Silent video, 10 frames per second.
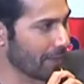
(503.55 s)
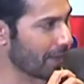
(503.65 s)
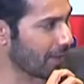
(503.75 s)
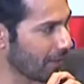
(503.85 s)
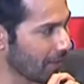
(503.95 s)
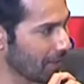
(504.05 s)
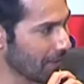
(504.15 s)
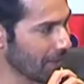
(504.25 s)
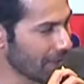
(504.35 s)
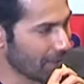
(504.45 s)
And uh,
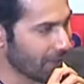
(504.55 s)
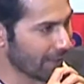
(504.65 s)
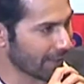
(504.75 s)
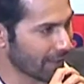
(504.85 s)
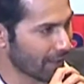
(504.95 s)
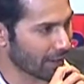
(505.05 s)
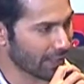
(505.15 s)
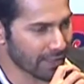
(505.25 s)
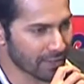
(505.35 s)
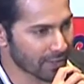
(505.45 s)
I think
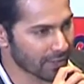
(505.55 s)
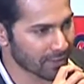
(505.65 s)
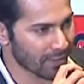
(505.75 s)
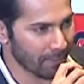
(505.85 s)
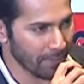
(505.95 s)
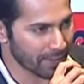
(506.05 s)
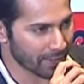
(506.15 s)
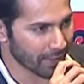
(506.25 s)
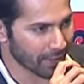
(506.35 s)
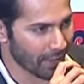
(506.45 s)
Aki is just
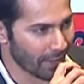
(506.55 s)
amazing